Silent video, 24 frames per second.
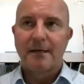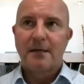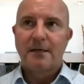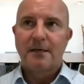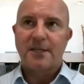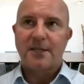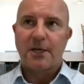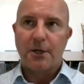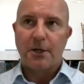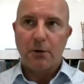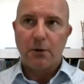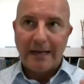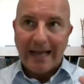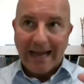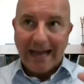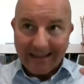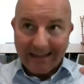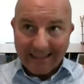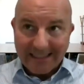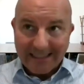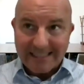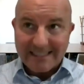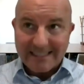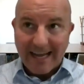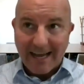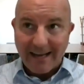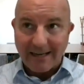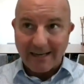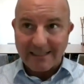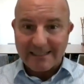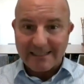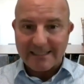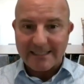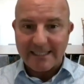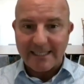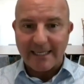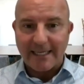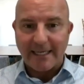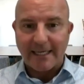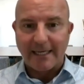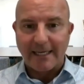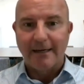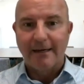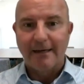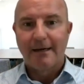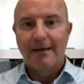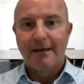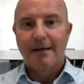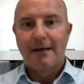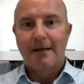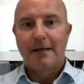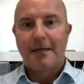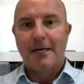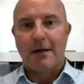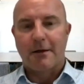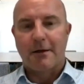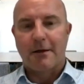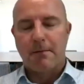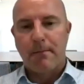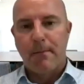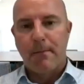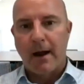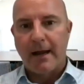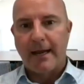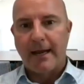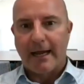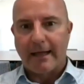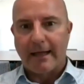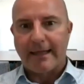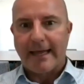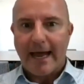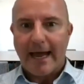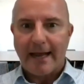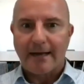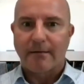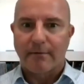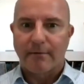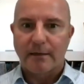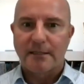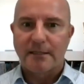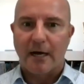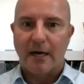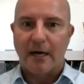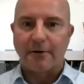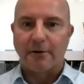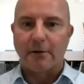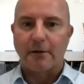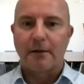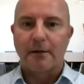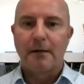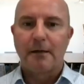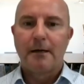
So you let the seller see, the money at the end of the tunnel.